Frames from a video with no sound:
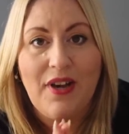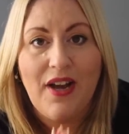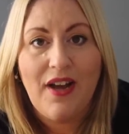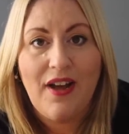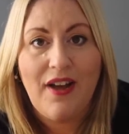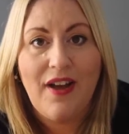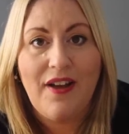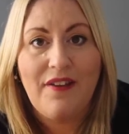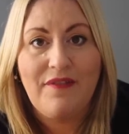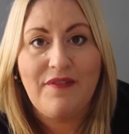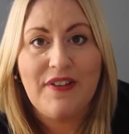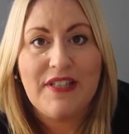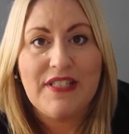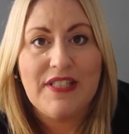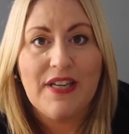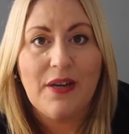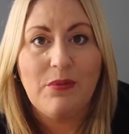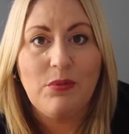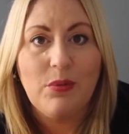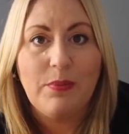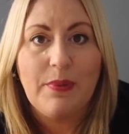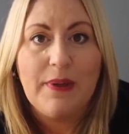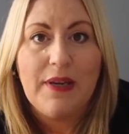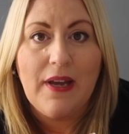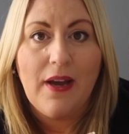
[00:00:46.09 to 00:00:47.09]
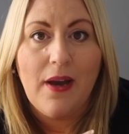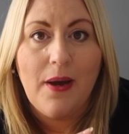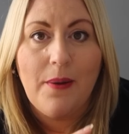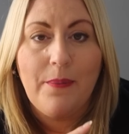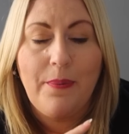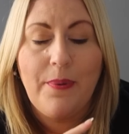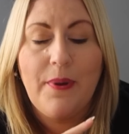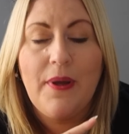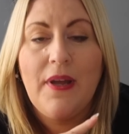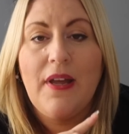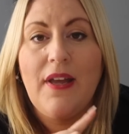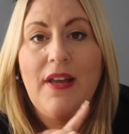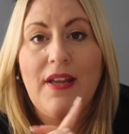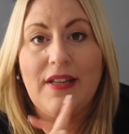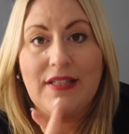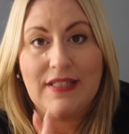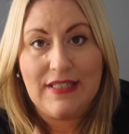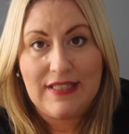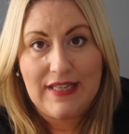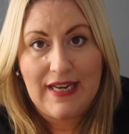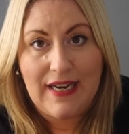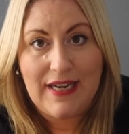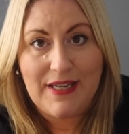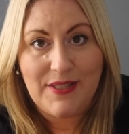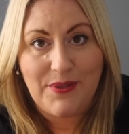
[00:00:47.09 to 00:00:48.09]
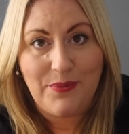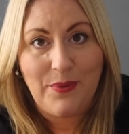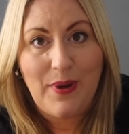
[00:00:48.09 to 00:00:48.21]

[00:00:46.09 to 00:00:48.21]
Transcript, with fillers: Her video will be up today as